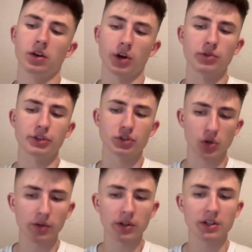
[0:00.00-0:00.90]
are you
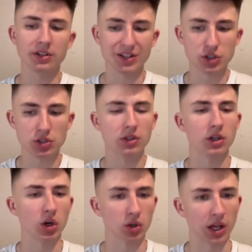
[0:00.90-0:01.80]
strictly digital
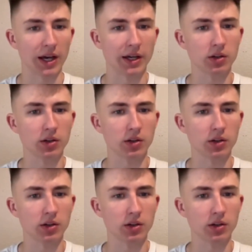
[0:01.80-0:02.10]
and online,